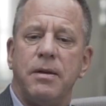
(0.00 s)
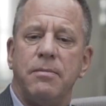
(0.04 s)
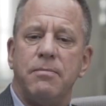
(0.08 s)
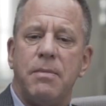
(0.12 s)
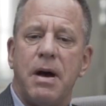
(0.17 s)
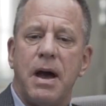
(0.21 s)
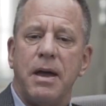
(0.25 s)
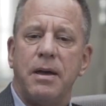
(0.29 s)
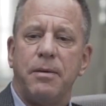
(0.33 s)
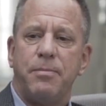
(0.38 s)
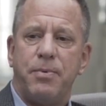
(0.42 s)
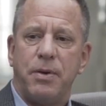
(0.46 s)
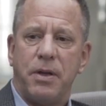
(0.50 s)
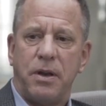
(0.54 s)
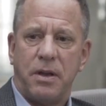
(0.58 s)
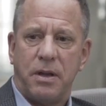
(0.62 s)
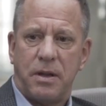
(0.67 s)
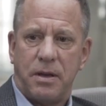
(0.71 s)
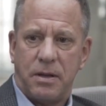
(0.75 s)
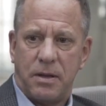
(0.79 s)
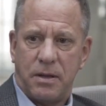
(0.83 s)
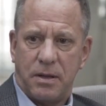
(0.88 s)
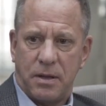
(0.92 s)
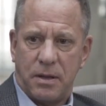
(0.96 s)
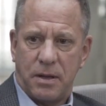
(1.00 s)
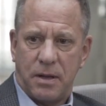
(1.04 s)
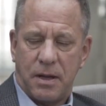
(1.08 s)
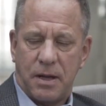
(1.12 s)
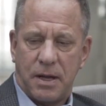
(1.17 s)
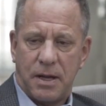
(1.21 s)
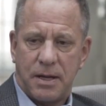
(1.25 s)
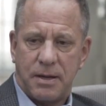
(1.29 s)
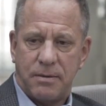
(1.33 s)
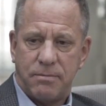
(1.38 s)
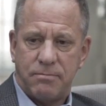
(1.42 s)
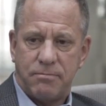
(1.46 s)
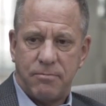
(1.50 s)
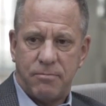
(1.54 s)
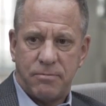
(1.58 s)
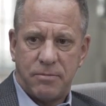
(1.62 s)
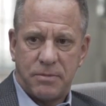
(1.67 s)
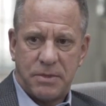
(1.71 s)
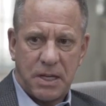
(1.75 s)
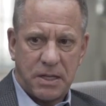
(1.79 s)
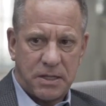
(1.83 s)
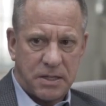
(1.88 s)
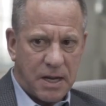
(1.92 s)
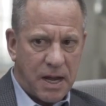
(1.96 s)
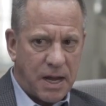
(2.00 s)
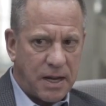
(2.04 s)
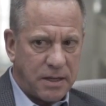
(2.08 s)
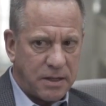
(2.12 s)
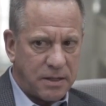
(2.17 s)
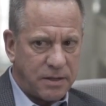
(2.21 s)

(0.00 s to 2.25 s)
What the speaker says: in my opinion, design